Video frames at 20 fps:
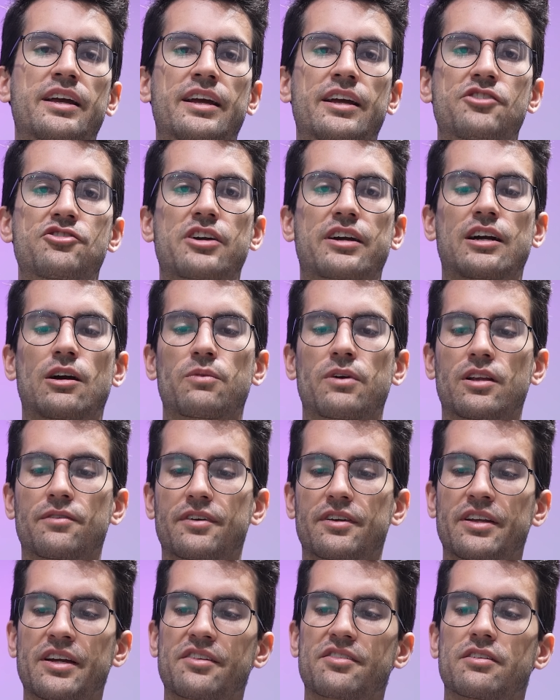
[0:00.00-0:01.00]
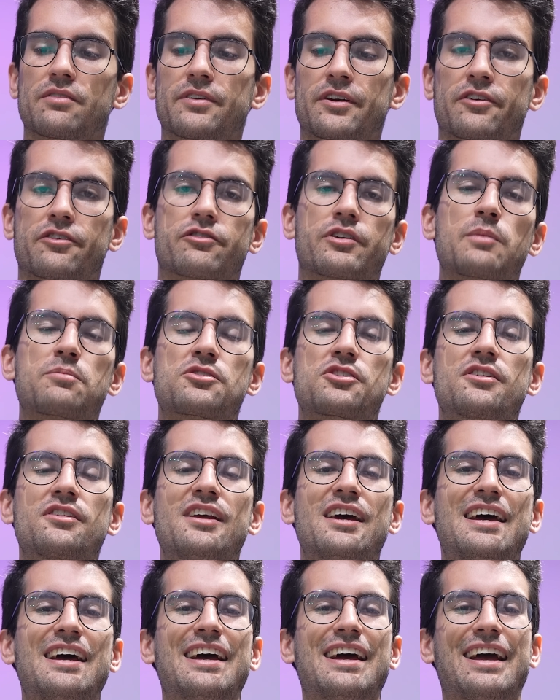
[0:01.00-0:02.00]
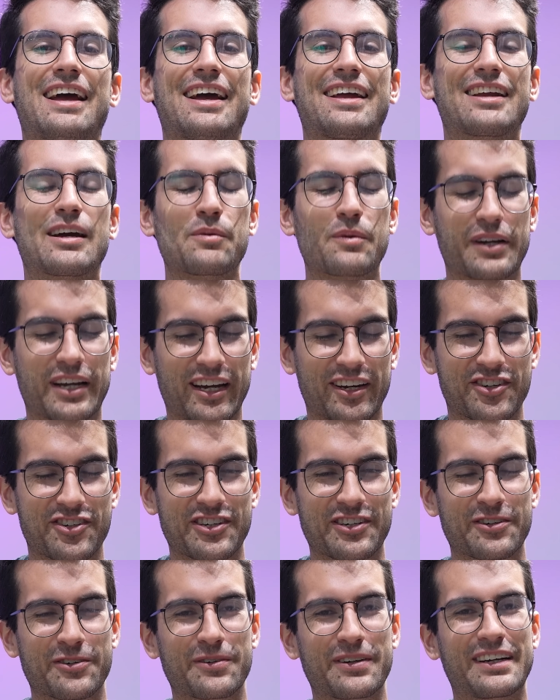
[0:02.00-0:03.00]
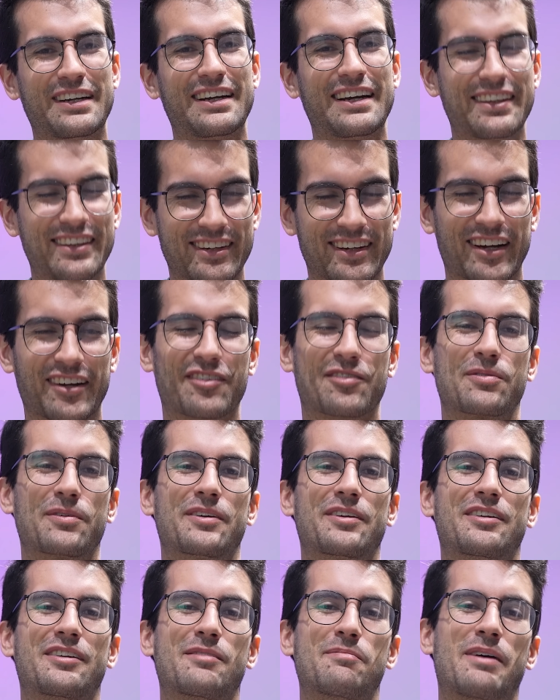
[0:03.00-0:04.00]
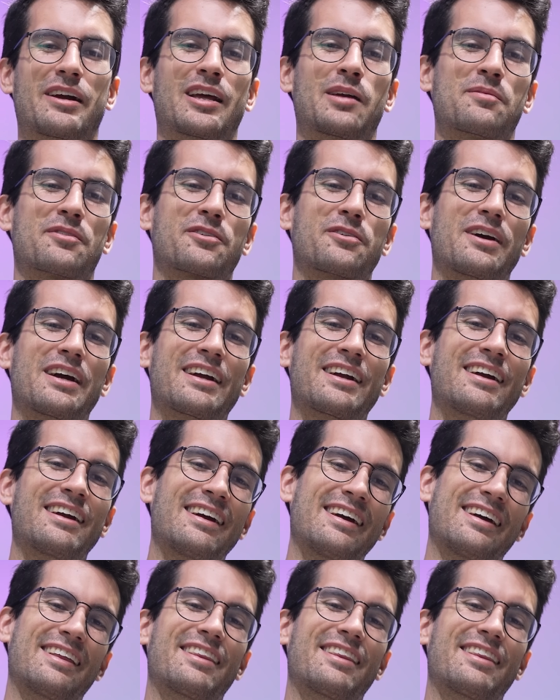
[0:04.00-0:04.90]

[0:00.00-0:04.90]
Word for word: Again, check out relevant links in the video description, and I will catch you in the next one. My name's Greg.